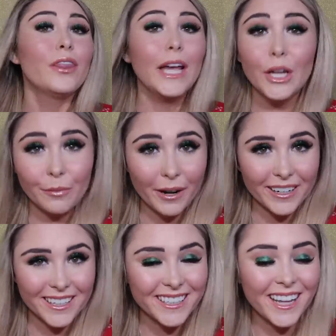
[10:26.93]
thank you,
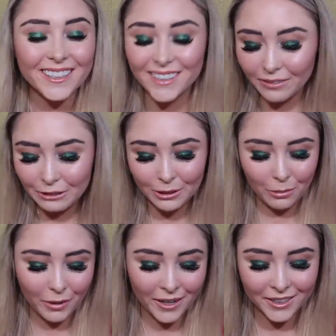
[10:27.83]
Brandon. I love you
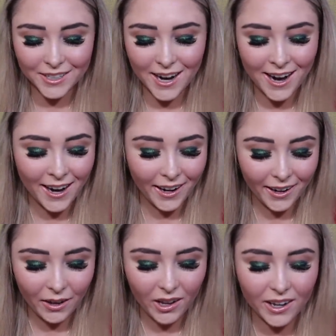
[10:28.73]
so much.
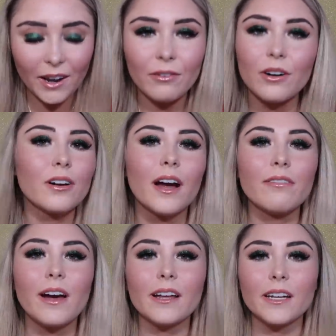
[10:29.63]
I never
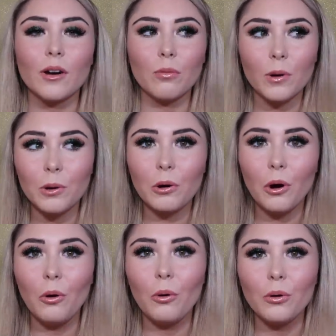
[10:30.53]
have had like a real
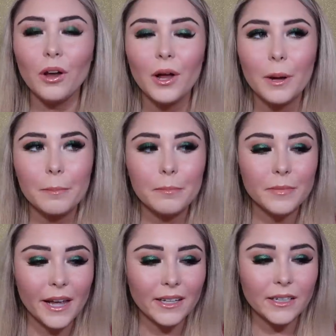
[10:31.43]
gold
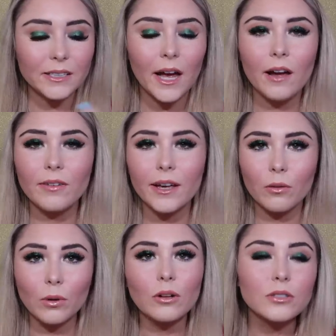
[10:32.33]
necklace. I have like
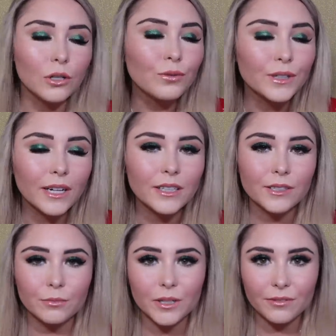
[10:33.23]
a real silver
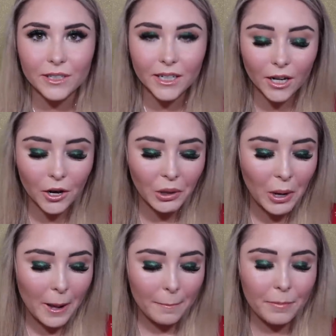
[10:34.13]
necklace from Tiffany &
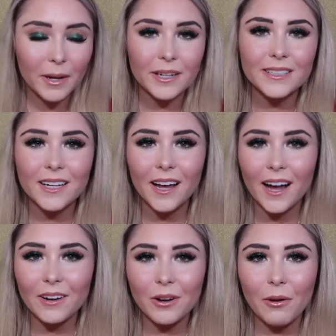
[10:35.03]
Co, but
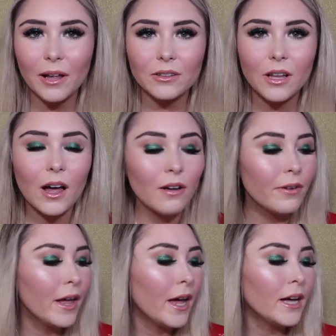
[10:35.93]
I don't know. I
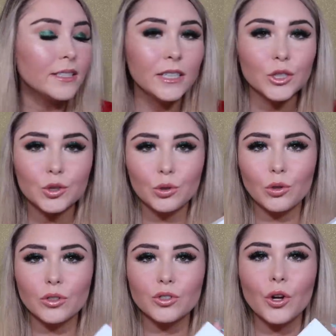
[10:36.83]
love Adina's
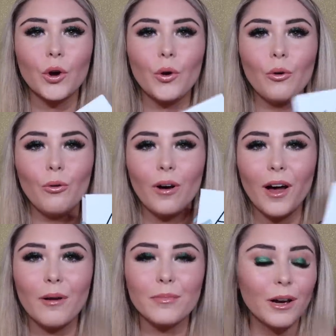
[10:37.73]
jewels, so
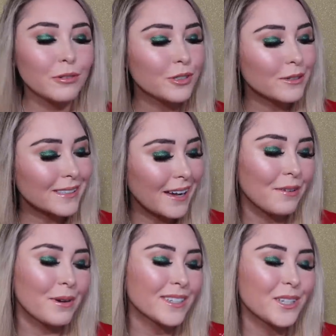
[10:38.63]
I was so
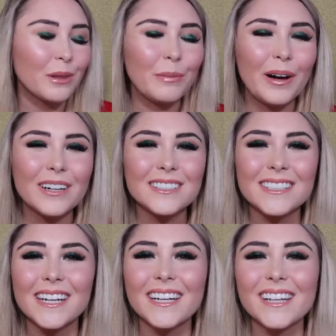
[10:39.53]
excited when I saw the
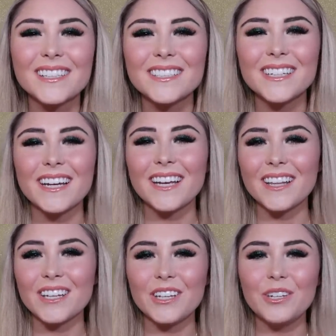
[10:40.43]
box, and this is
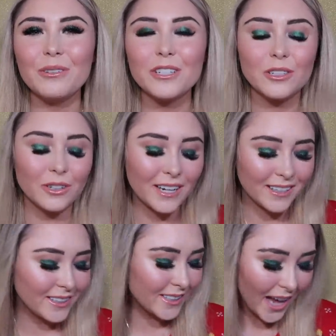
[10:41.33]
like the cutest little necklace